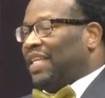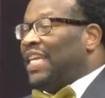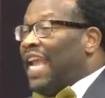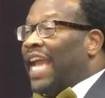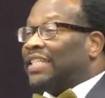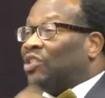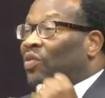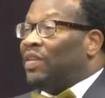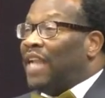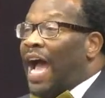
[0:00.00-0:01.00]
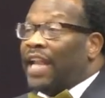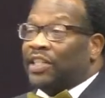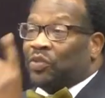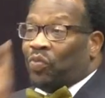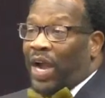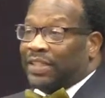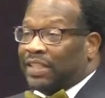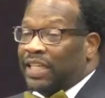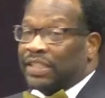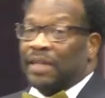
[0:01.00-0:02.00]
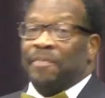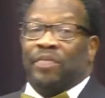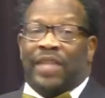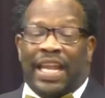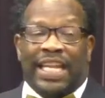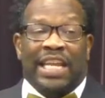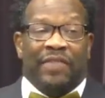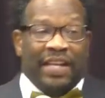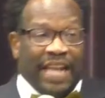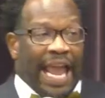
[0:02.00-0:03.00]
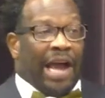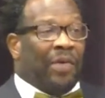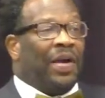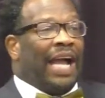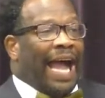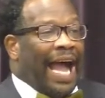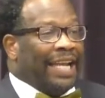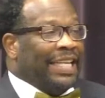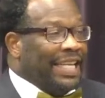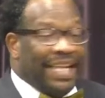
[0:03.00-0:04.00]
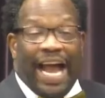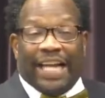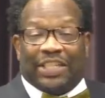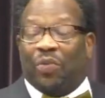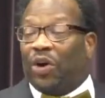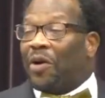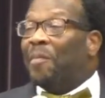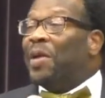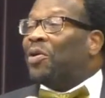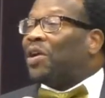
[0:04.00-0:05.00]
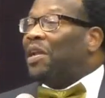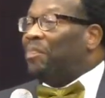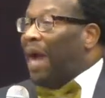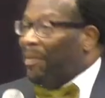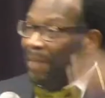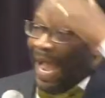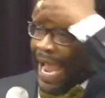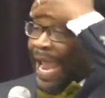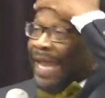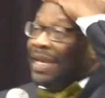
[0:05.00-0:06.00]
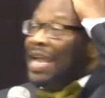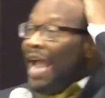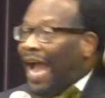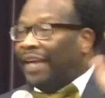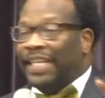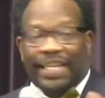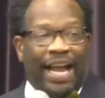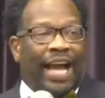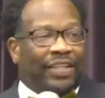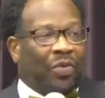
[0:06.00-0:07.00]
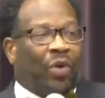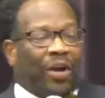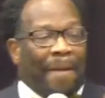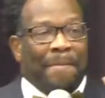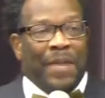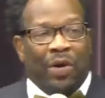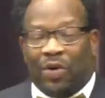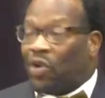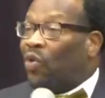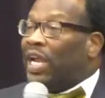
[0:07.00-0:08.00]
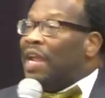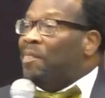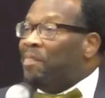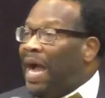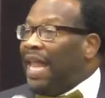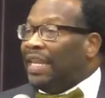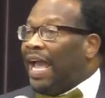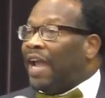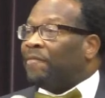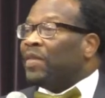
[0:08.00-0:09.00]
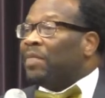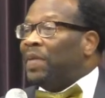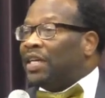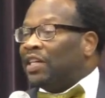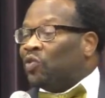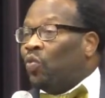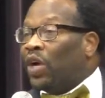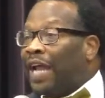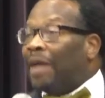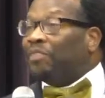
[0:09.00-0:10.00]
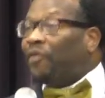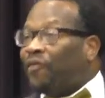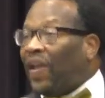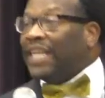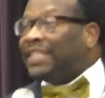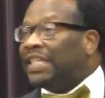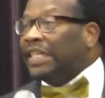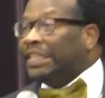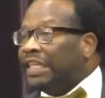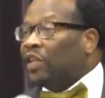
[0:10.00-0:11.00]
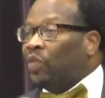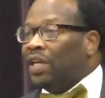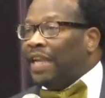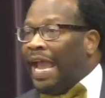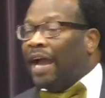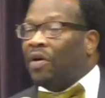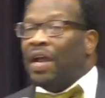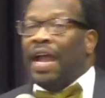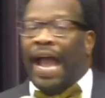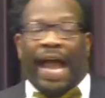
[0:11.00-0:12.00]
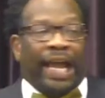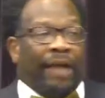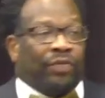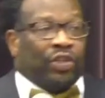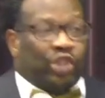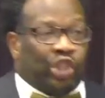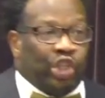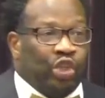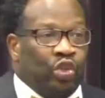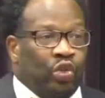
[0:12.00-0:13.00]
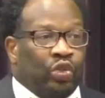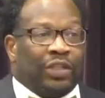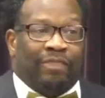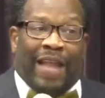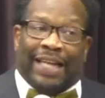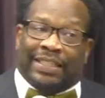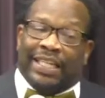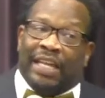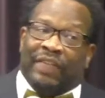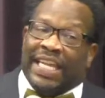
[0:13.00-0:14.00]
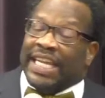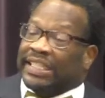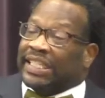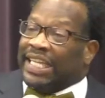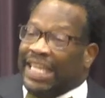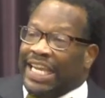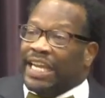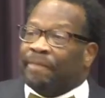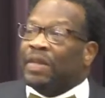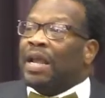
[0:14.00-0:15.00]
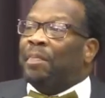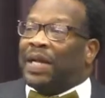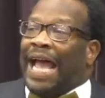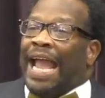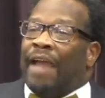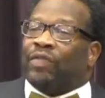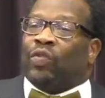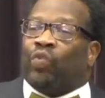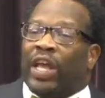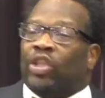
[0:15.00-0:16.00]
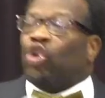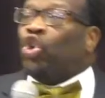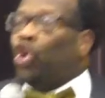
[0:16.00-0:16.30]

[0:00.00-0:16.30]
he has to acknowledge. watch this, that even now I need God to work a miracle in my mind. I need God to work a miracle in my life because what I'm facing and dealing with now, I have to choose not to give in to it, but I have to rather